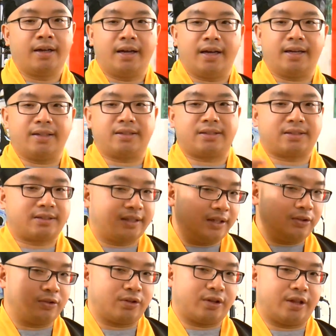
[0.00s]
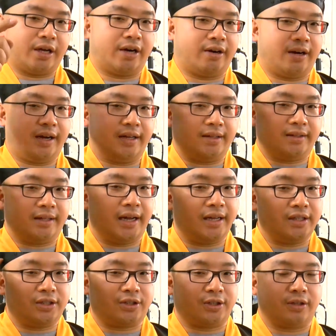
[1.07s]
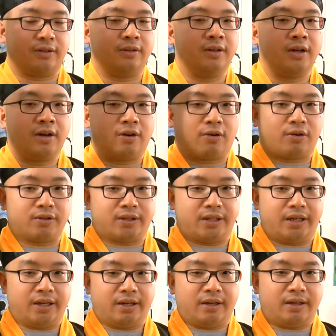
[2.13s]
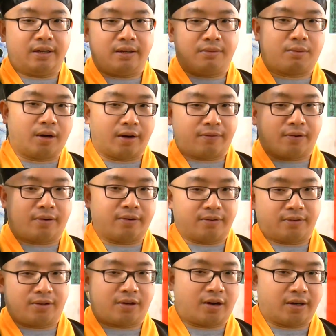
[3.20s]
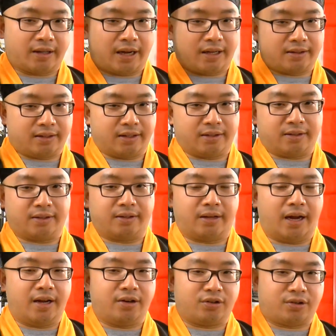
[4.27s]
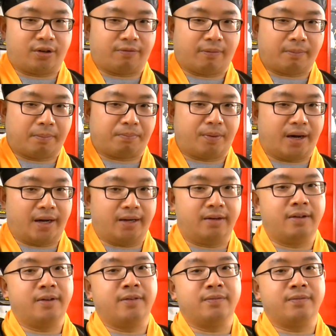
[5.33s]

It is still their intention or the whatever you call that, the energy from the brain